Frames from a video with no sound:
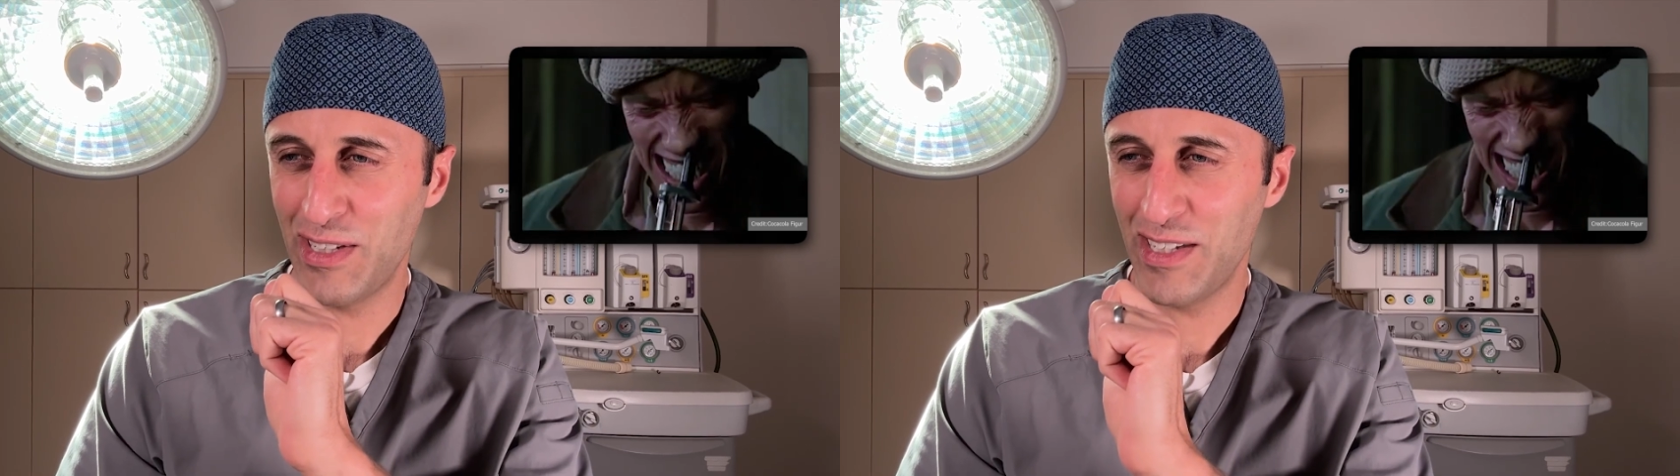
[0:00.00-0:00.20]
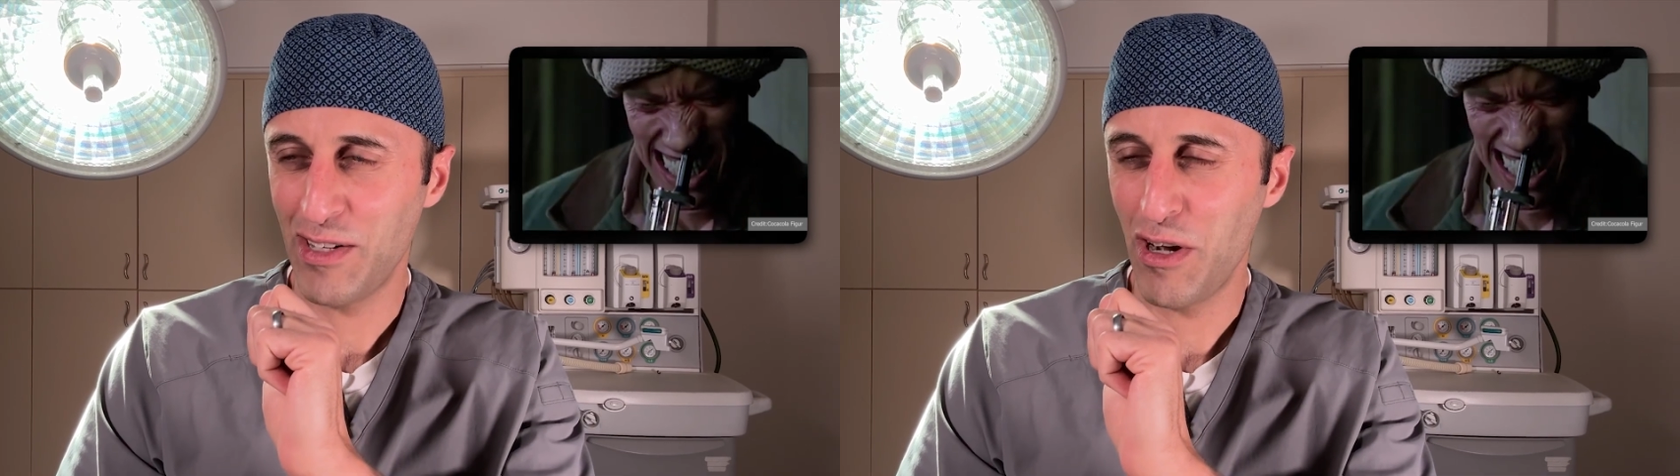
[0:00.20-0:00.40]

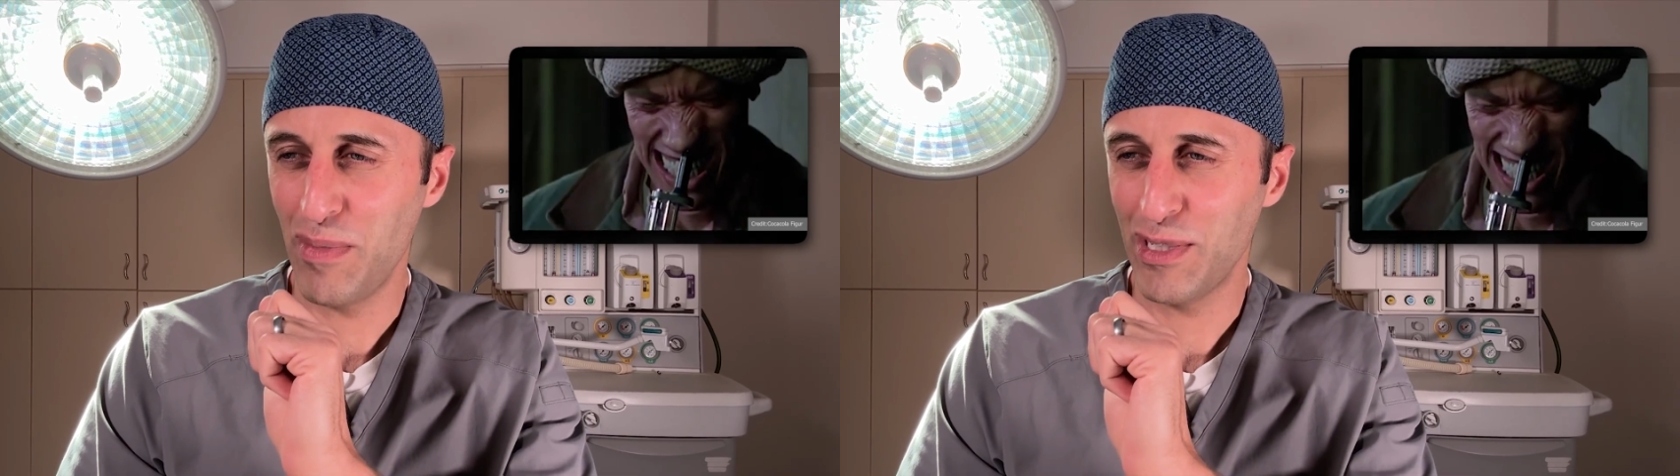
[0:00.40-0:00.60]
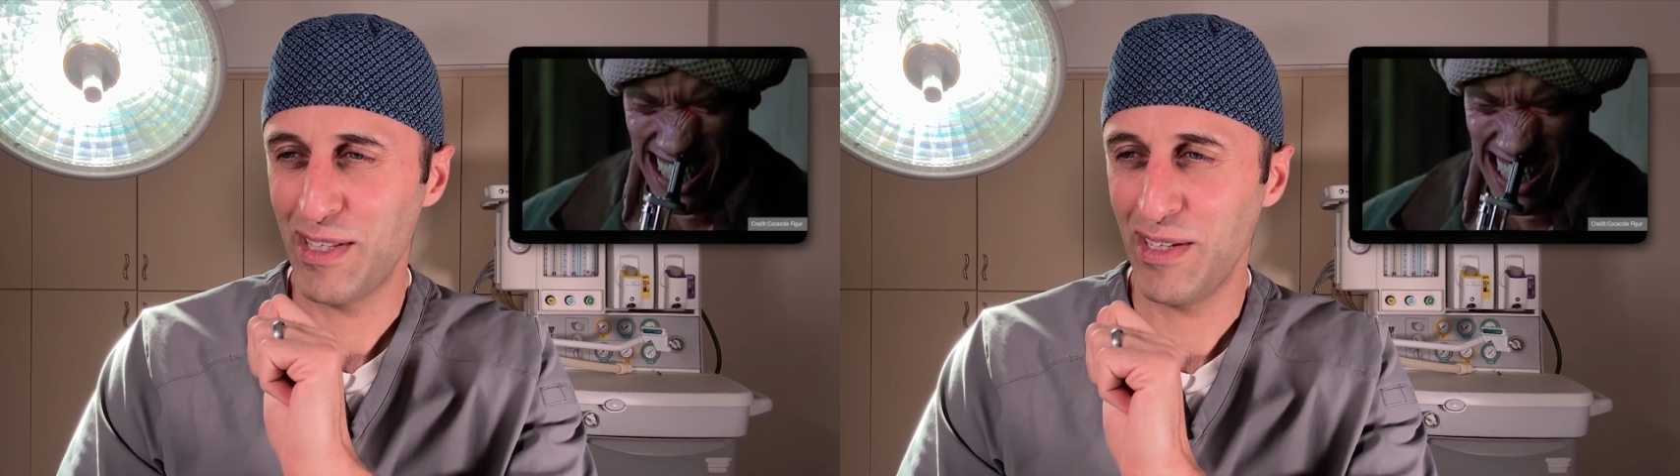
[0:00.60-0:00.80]
This
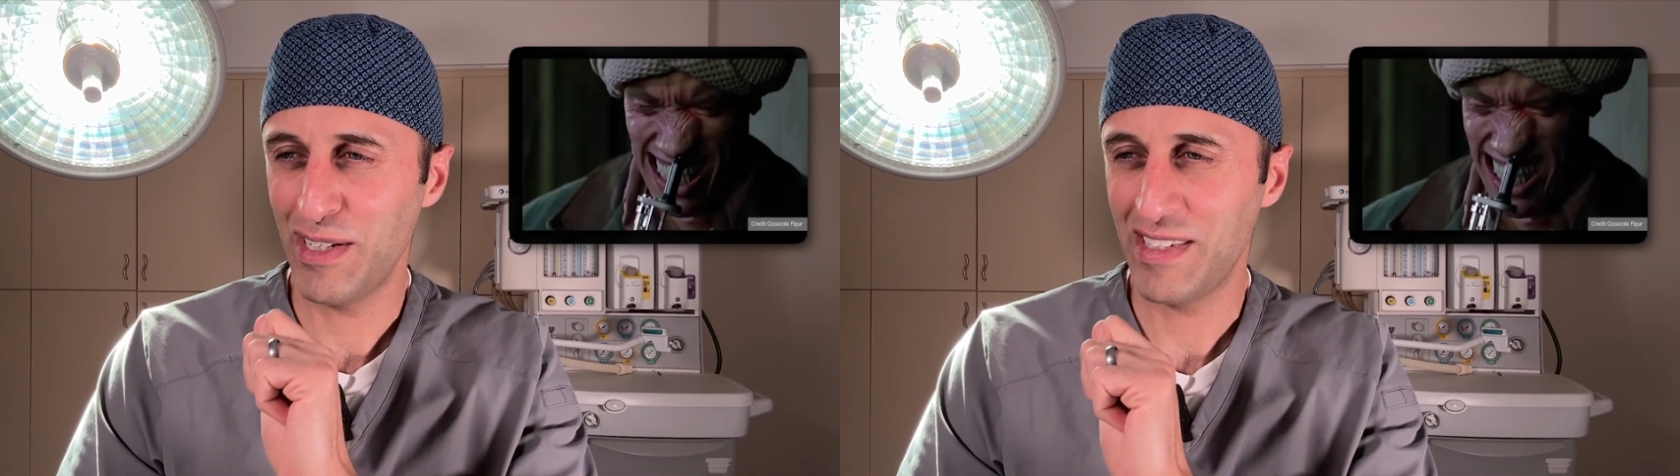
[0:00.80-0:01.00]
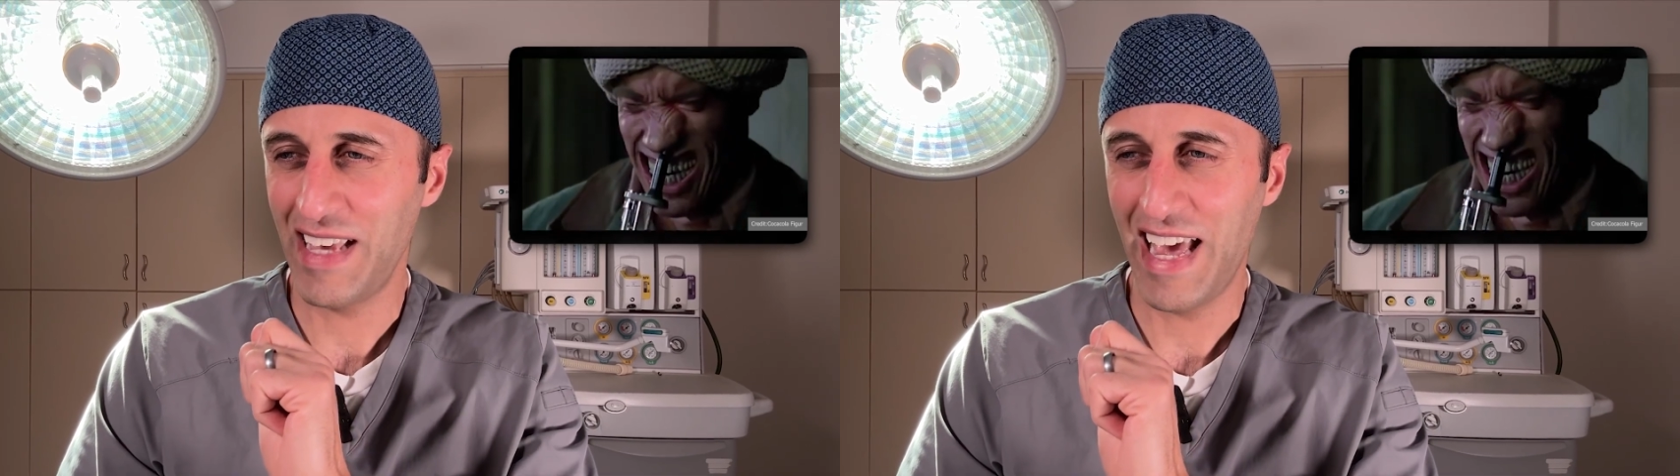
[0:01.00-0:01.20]
almost
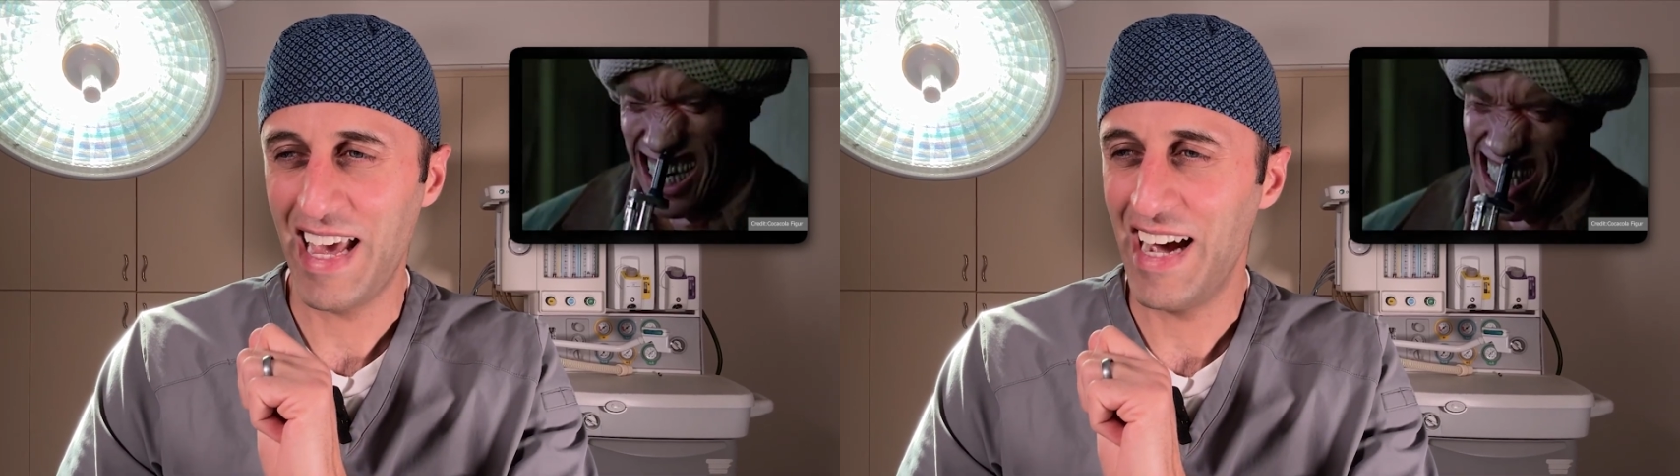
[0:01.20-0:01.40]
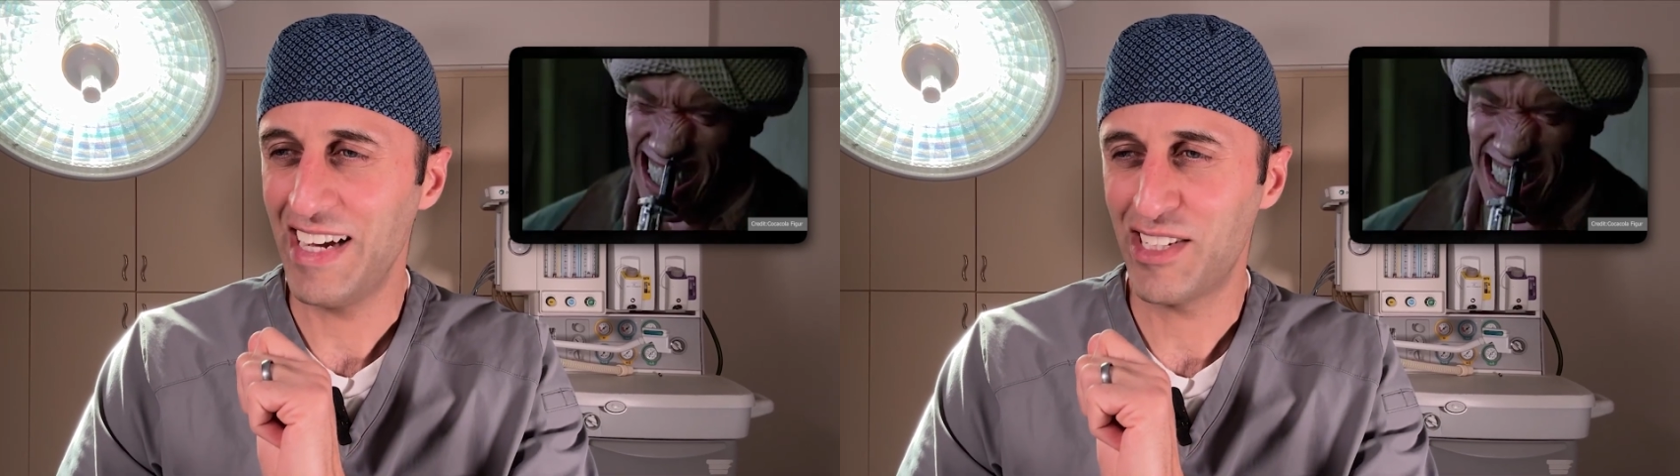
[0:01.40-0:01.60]
looks
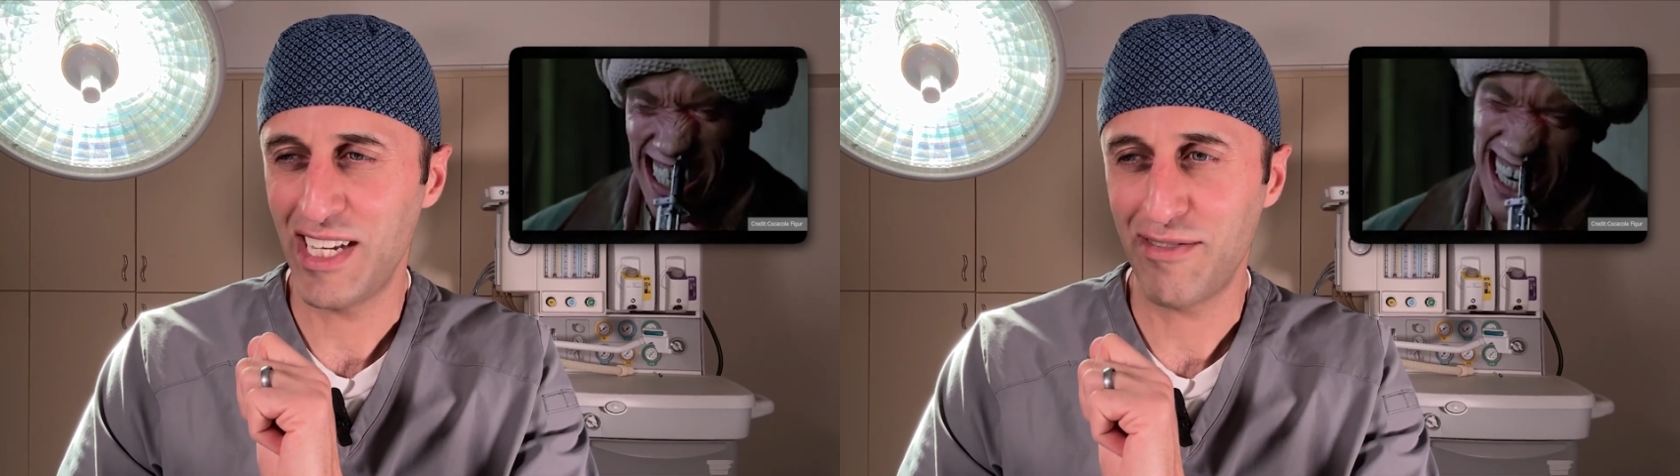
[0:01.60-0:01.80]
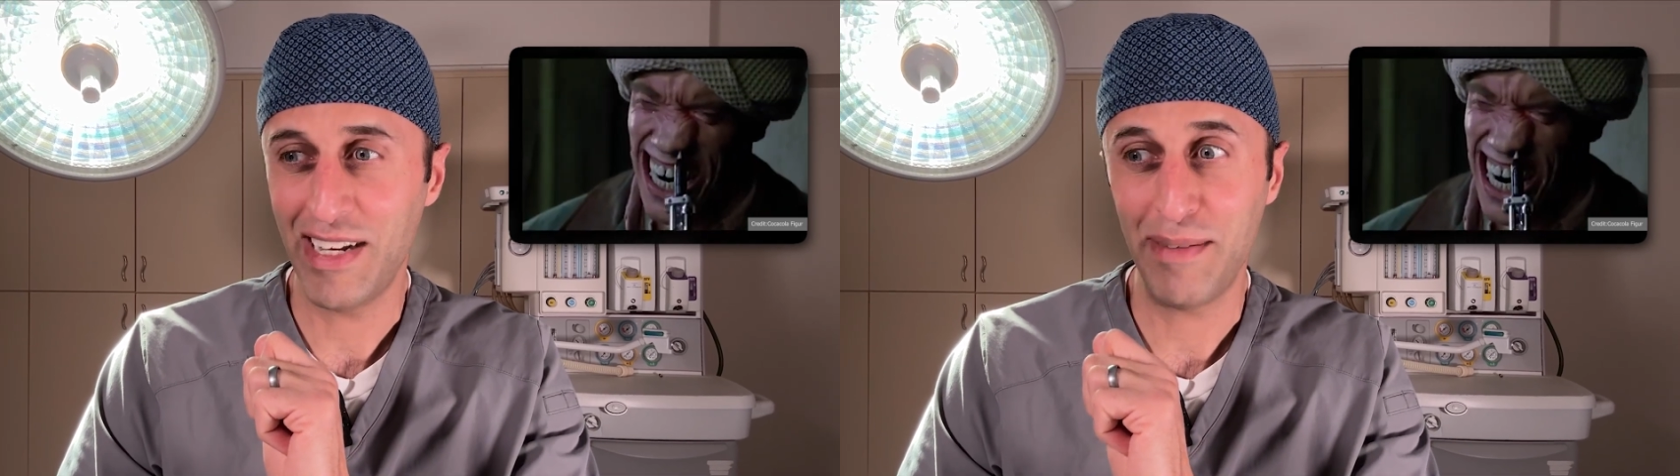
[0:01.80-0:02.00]
AI
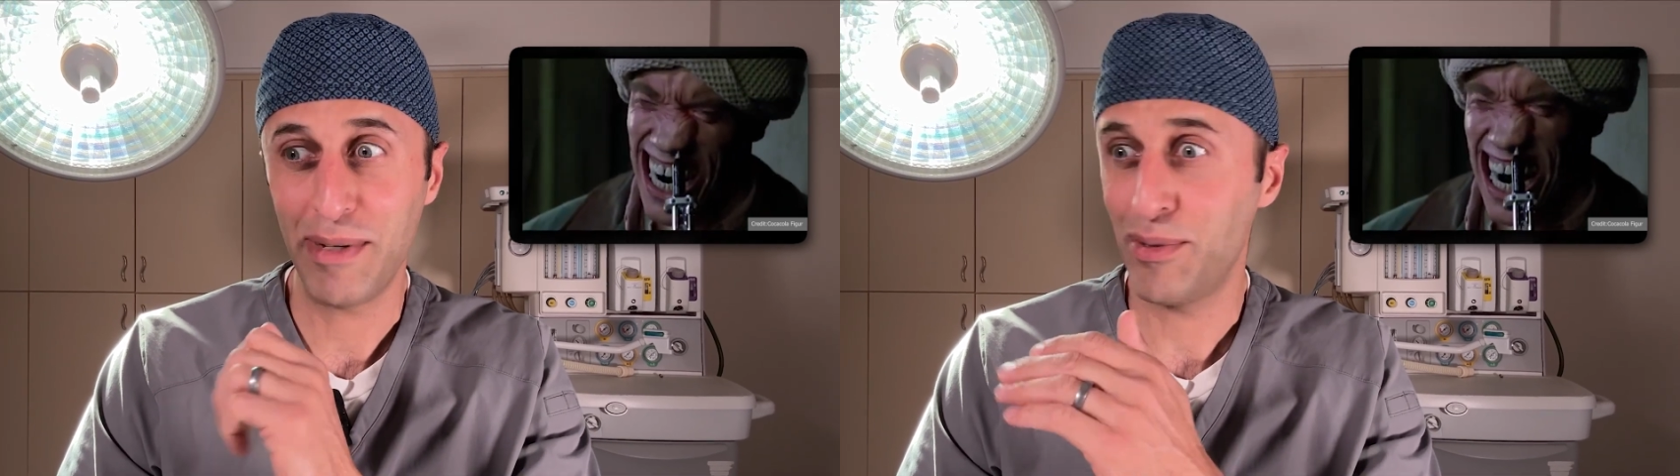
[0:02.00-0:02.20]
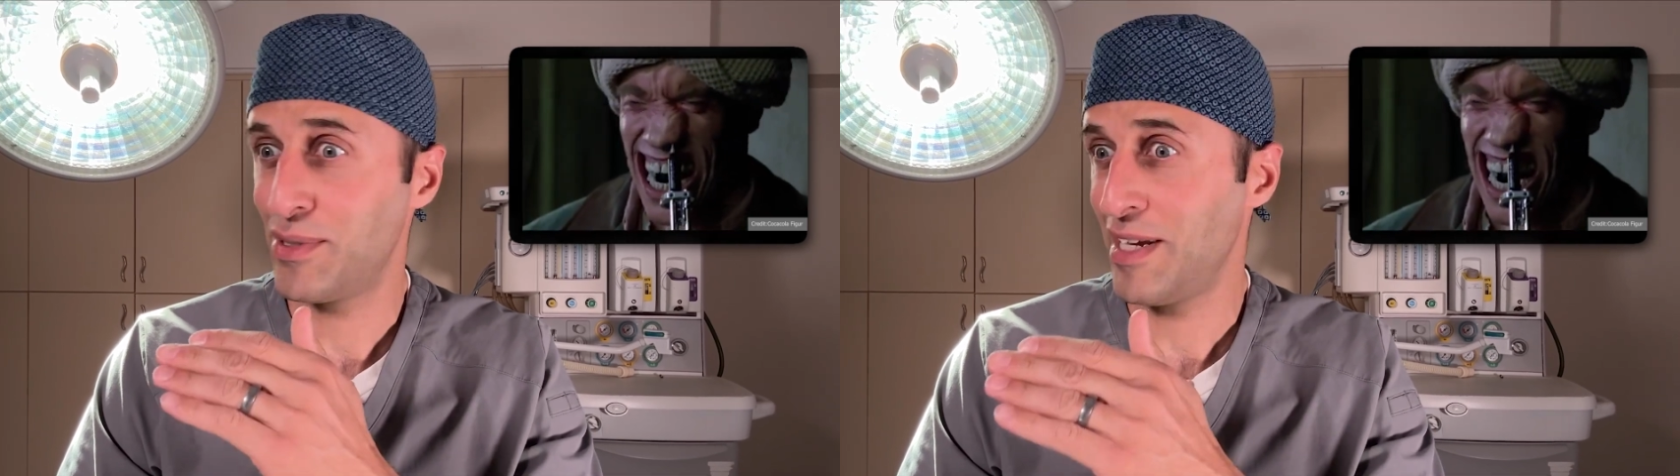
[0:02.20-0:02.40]
generated, but it was